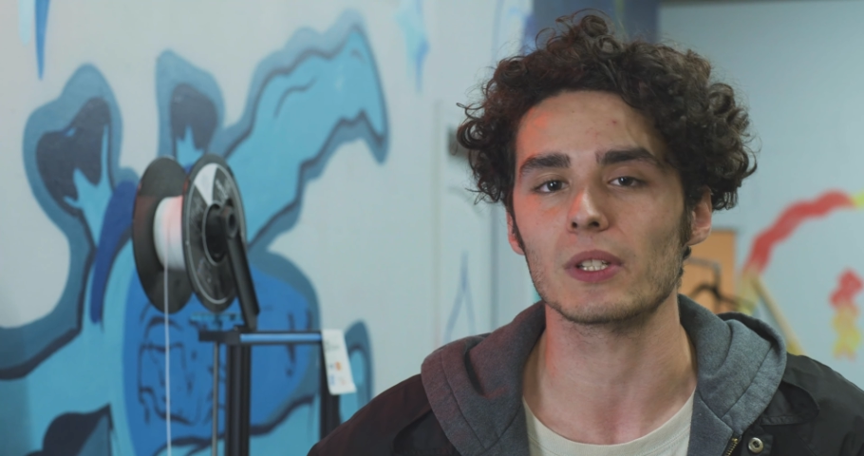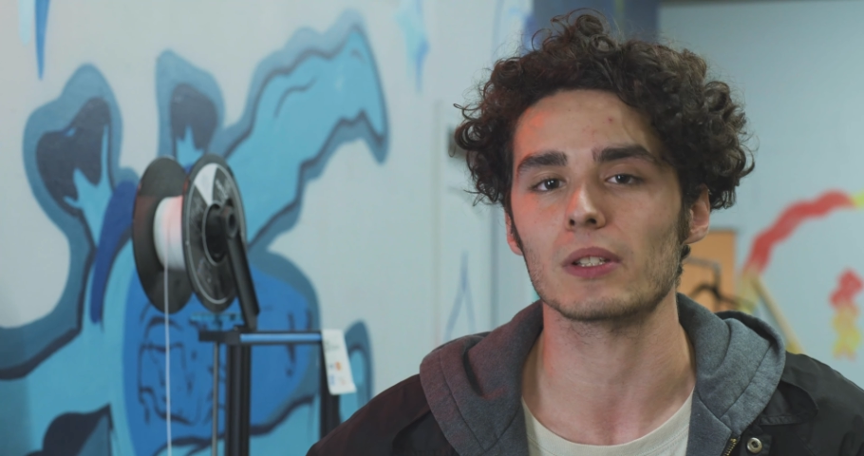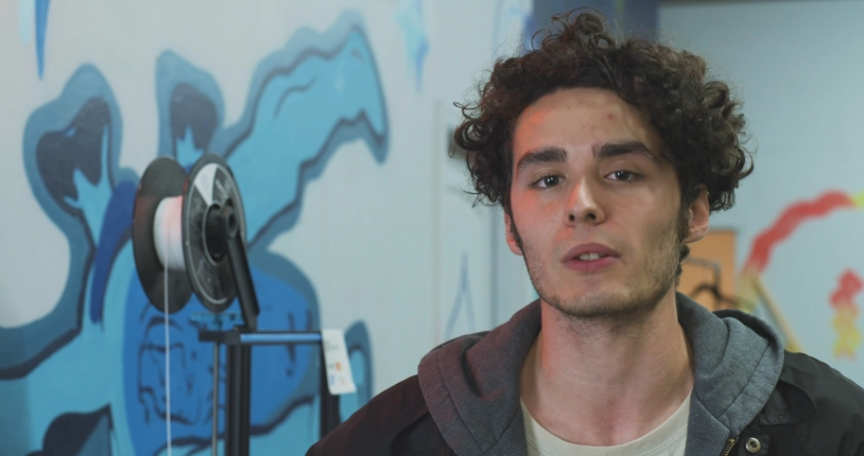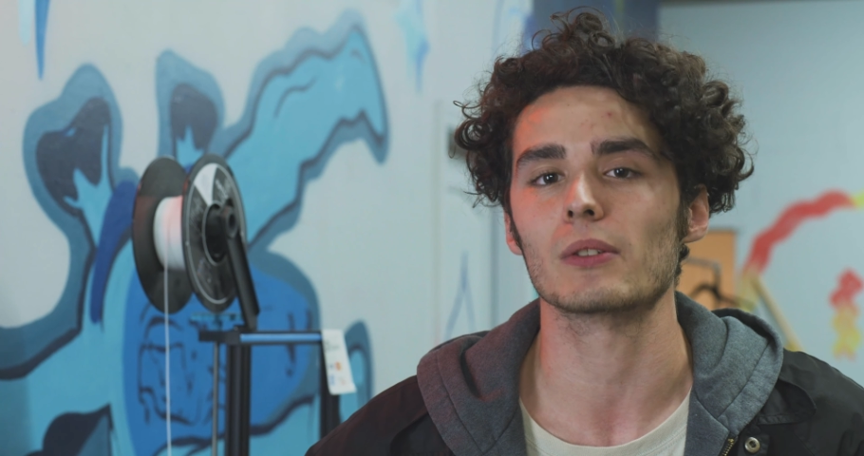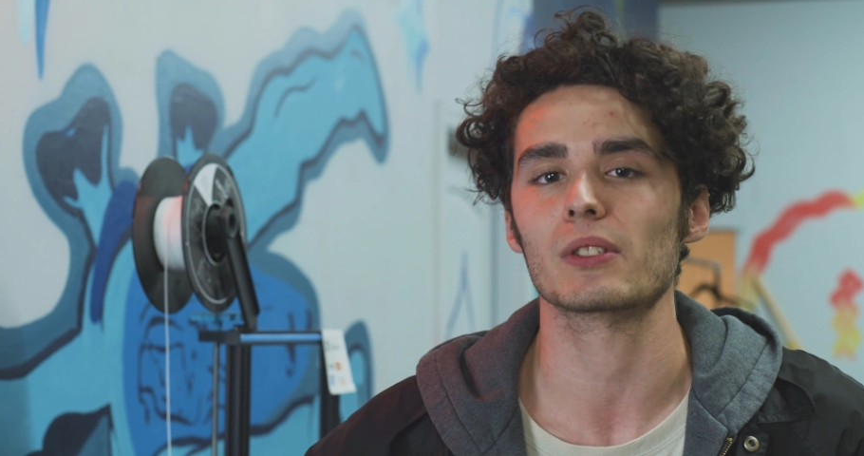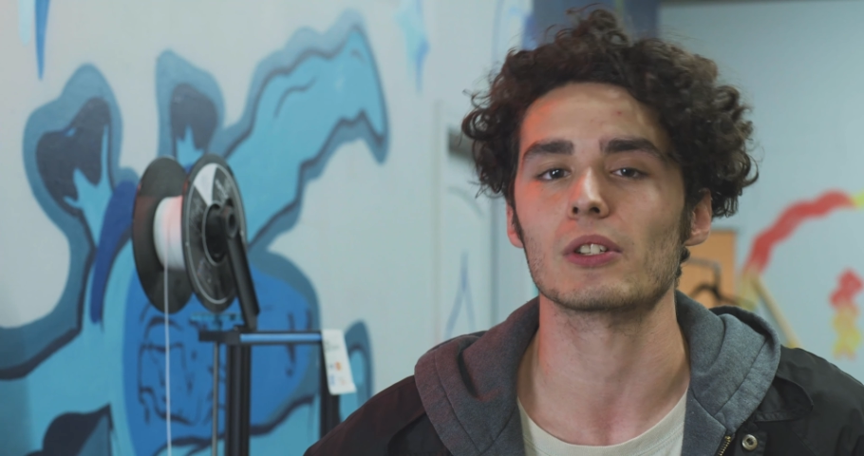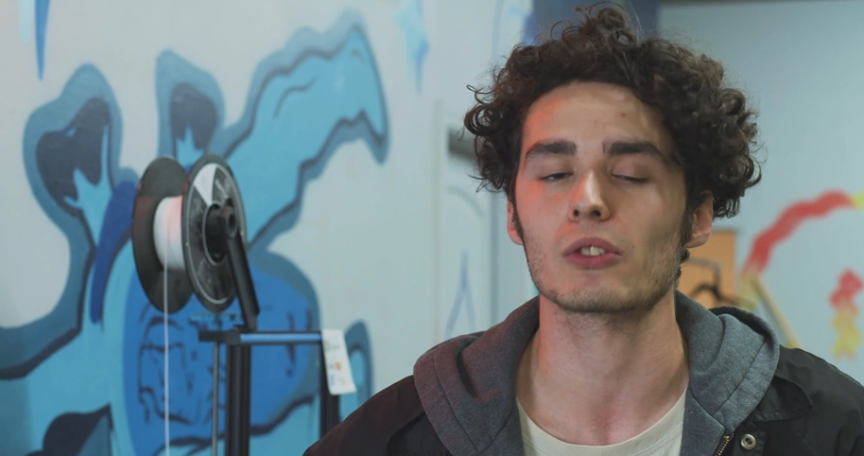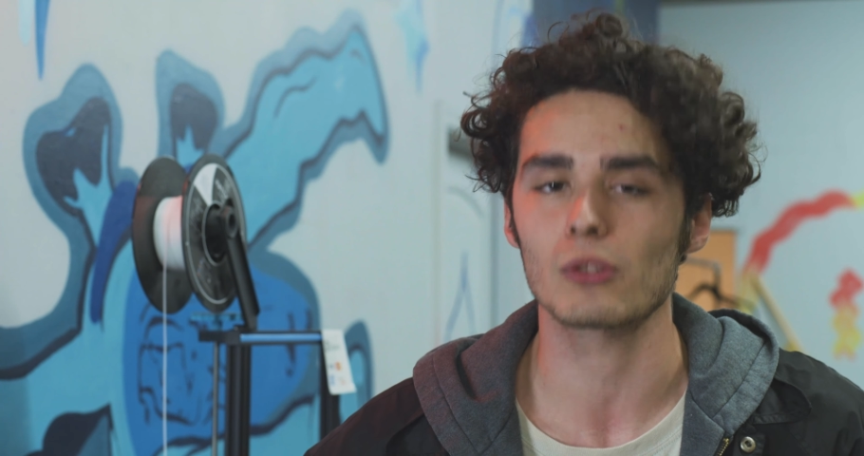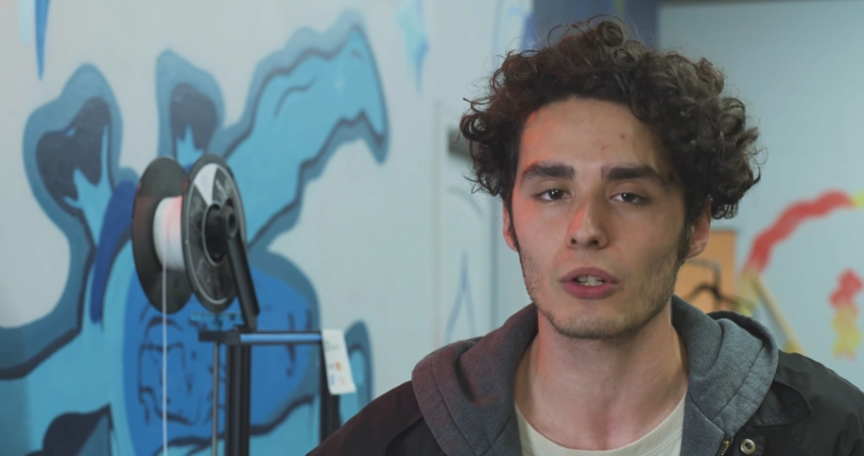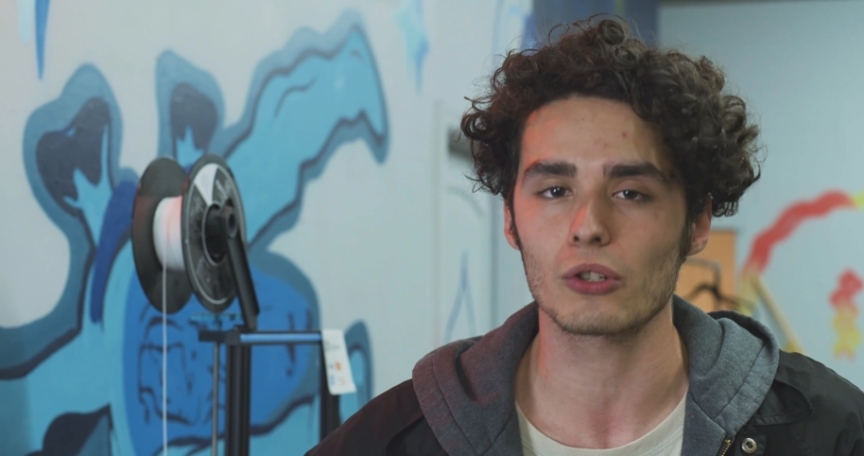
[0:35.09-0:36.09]
videos and
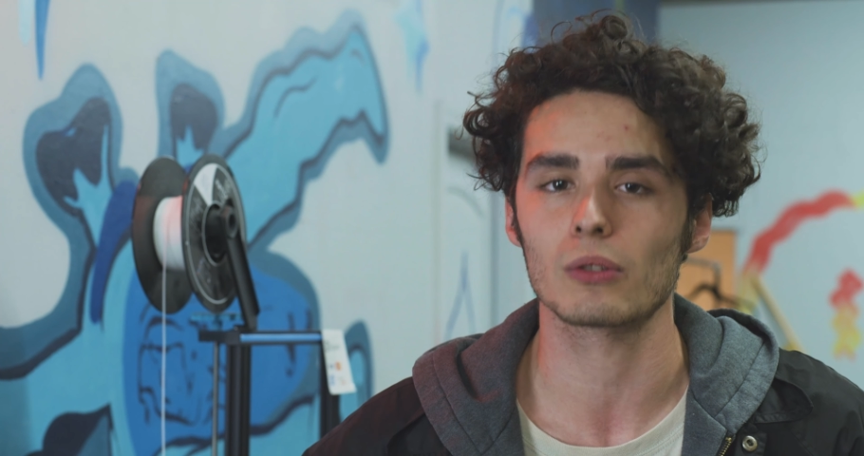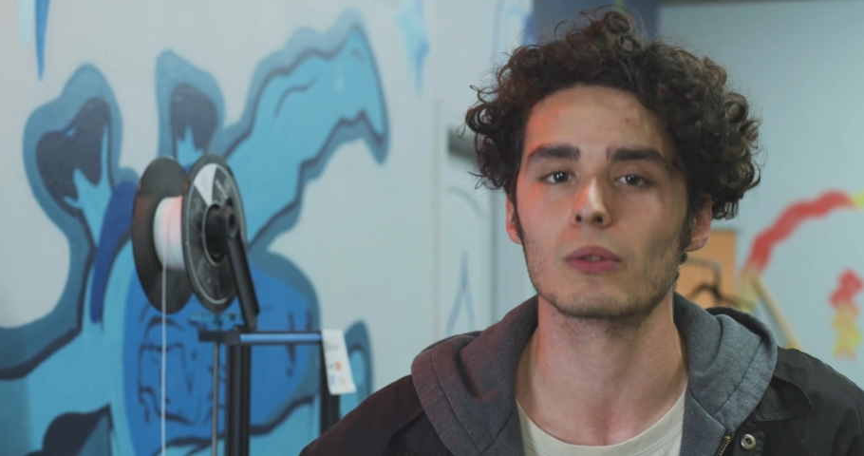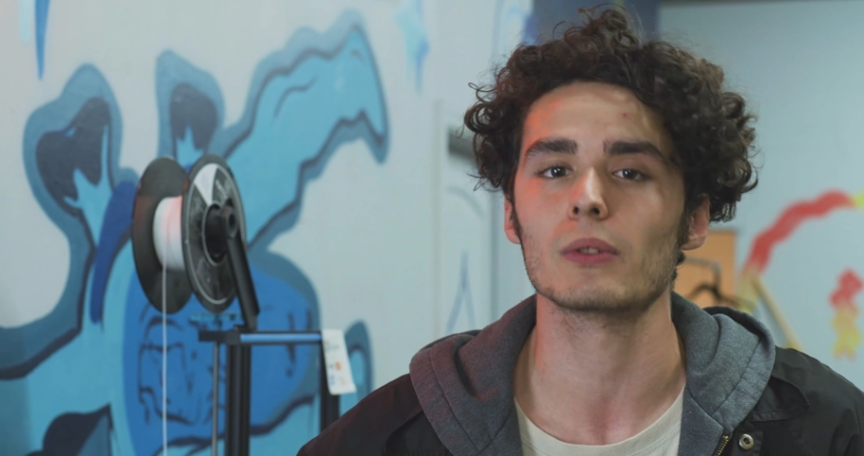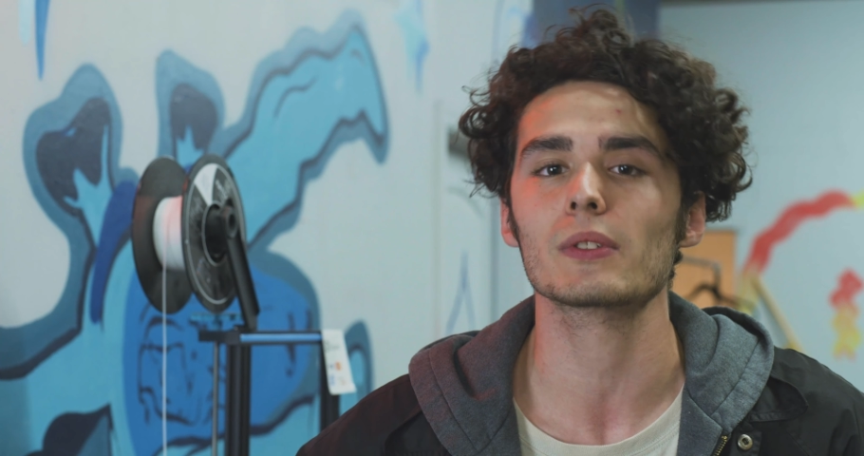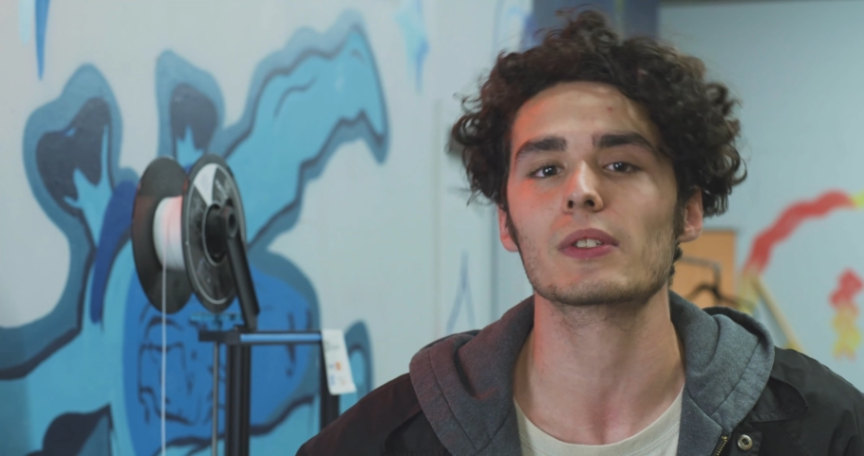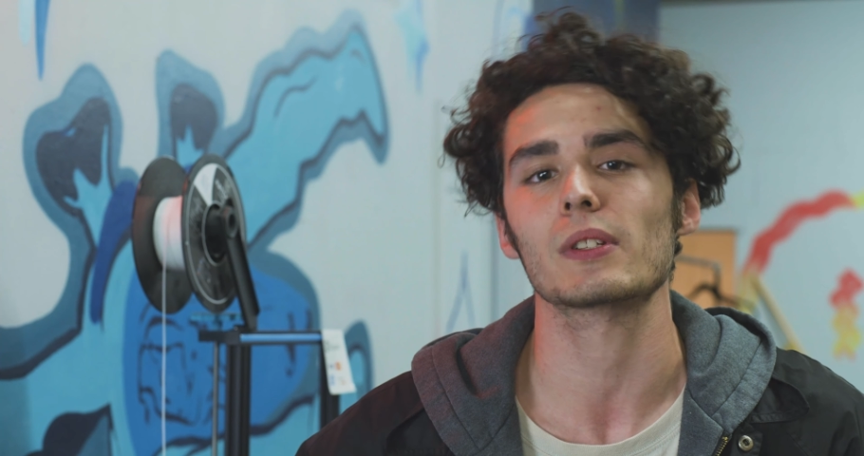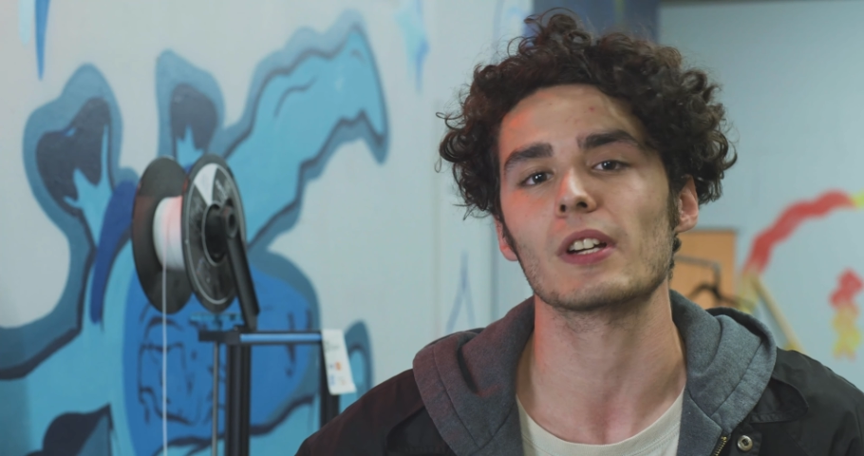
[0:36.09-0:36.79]
instructionals.